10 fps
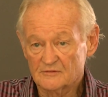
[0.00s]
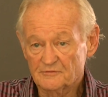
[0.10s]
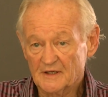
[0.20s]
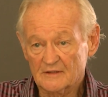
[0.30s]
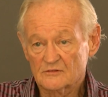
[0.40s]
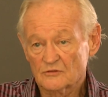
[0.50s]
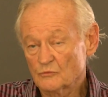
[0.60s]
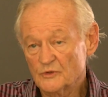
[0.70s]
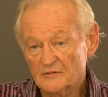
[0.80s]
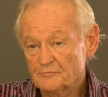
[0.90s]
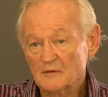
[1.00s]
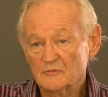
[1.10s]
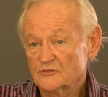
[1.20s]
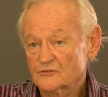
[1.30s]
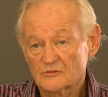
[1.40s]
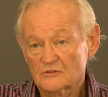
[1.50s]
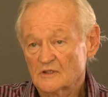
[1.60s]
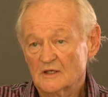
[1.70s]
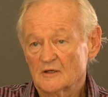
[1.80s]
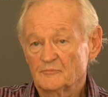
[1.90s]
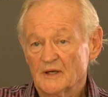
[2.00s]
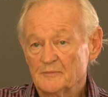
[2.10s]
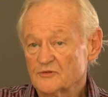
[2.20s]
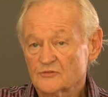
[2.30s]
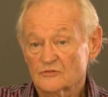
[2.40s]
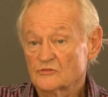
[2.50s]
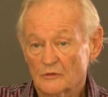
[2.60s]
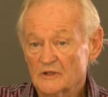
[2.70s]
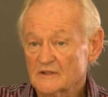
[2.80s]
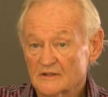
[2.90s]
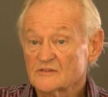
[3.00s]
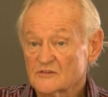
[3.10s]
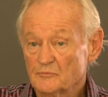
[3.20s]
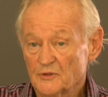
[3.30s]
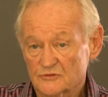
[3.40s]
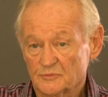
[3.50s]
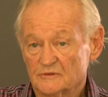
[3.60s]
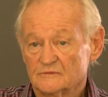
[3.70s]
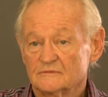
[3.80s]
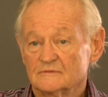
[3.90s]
In fact, we have published papers showing that it's impossible.